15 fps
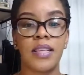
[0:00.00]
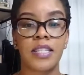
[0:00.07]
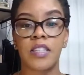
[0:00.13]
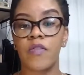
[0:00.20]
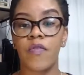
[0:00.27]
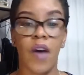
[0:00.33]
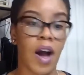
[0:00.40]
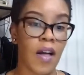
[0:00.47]

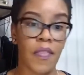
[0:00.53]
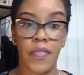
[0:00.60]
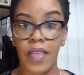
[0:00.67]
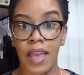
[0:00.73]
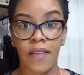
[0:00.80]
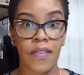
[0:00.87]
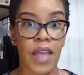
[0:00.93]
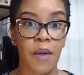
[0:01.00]
This
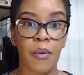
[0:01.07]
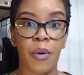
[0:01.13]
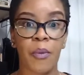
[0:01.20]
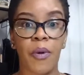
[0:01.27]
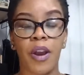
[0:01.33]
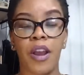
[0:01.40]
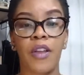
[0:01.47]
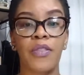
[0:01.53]
font thing that
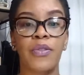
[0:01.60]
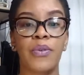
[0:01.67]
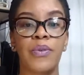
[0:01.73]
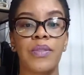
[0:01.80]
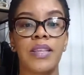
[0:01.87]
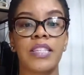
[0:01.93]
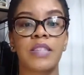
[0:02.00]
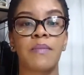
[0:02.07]
we're working
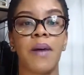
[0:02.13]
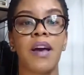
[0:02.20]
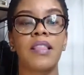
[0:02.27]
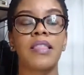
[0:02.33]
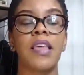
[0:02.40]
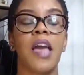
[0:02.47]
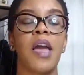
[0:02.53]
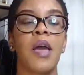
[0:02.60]
through this
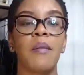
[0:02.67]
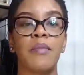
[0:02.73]
month.